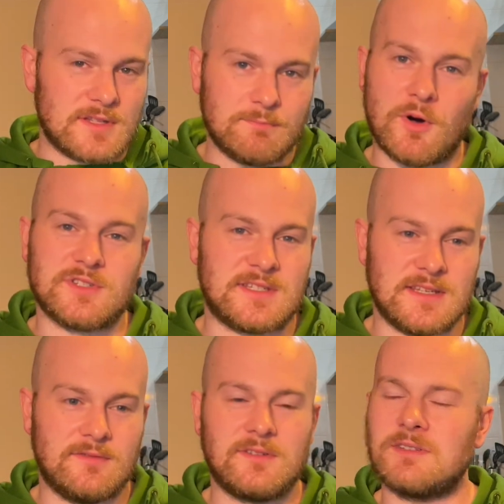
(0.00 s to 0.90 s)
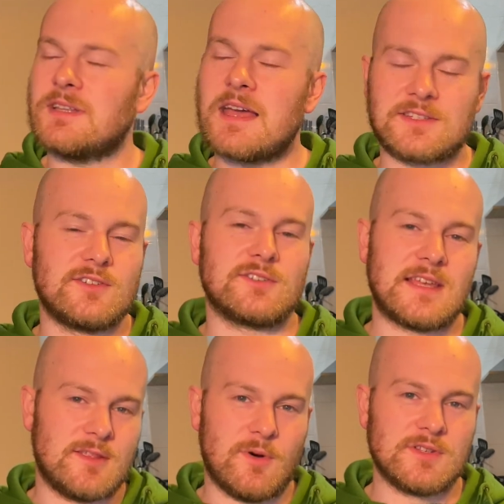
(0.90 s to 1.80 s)
Positive. Let's not
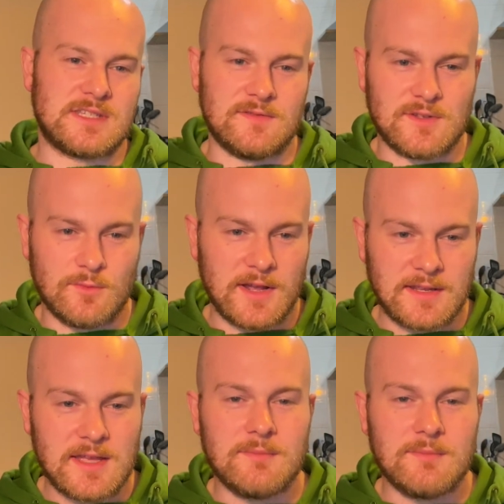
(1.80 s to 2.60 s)
take the positives away. It